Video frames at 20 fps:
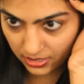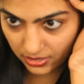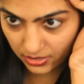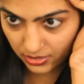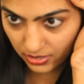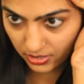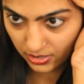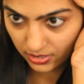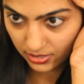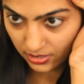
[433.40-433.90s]
a
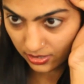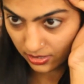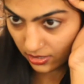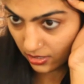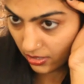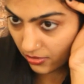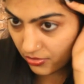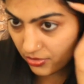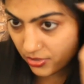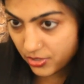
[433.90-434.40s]
second.
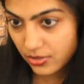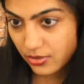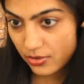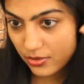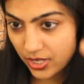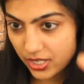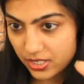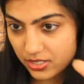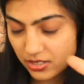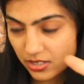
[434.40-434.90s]
Left,
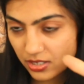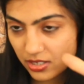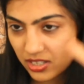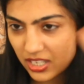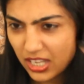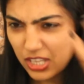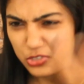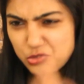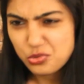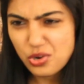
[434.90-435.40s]
right.
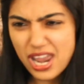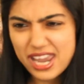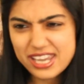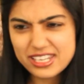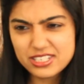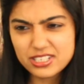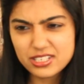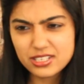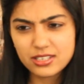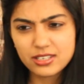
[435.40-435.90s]
It's
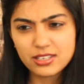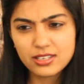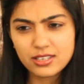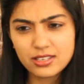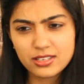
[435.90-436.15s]
right.